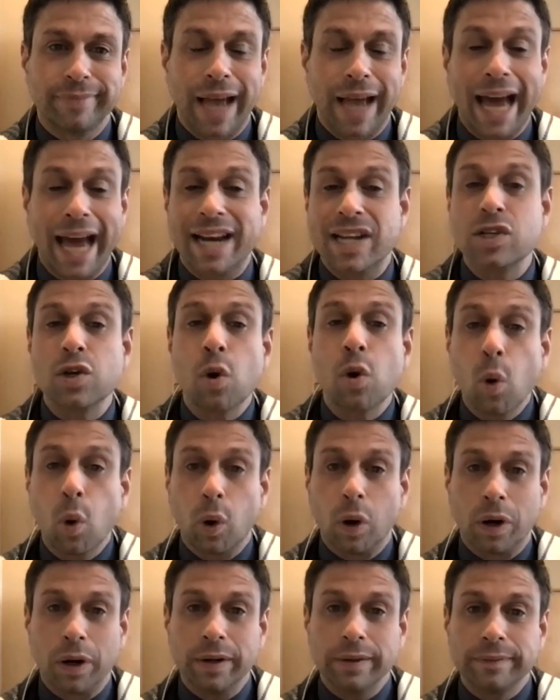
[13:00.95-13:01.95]
At his
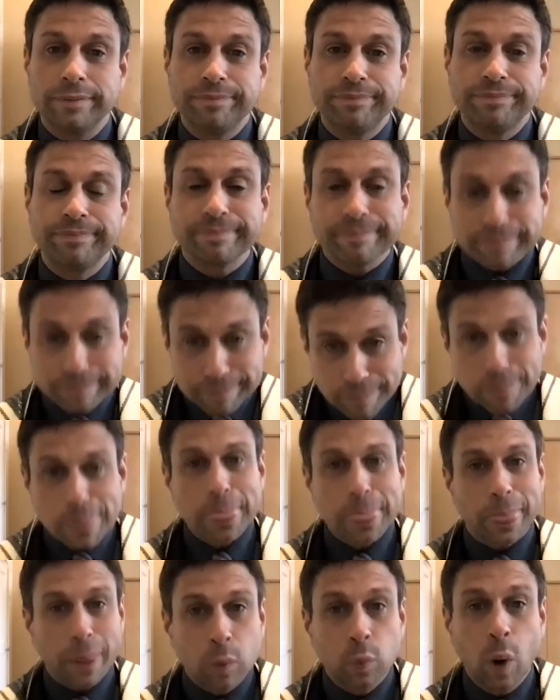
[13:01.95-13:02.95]
core,
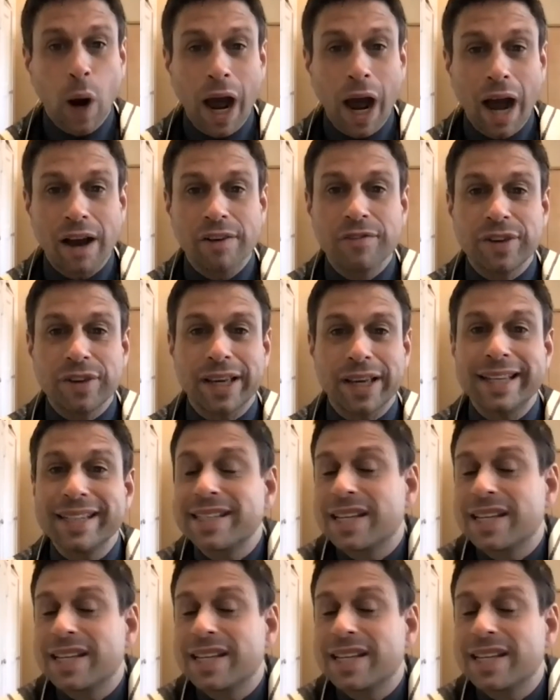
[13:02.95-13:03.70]
Rav is